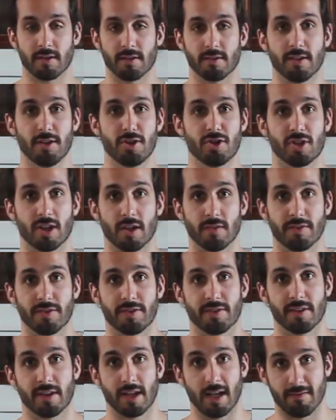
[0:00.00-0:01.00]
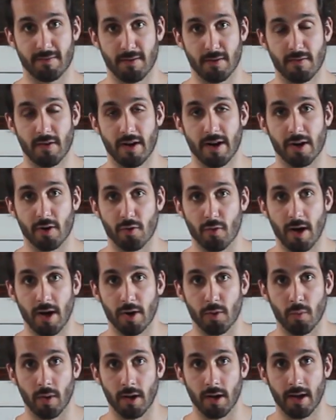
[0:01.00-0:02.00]
These shifts can be very
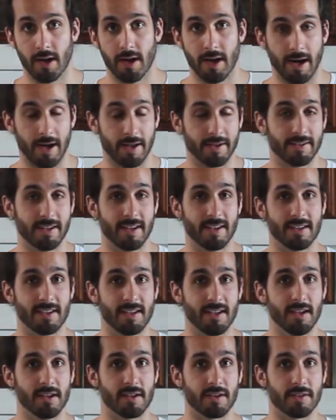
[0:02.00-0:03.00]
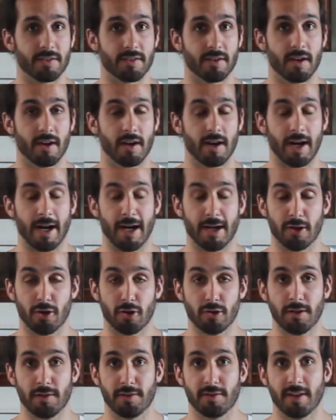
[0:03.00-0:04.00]
gradual and take years, and
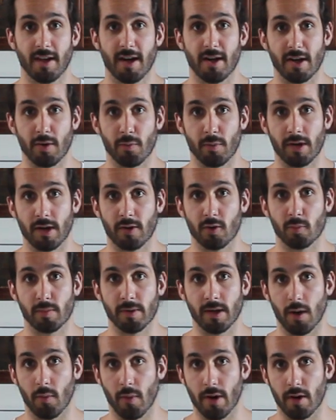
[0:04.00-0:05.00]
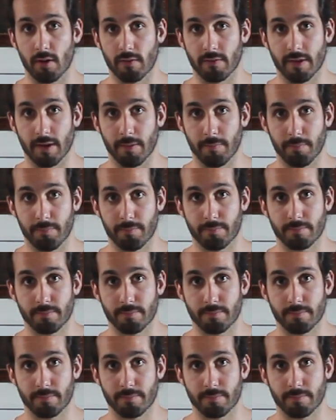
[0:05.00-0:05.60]
not necessarily we need to be aware of them.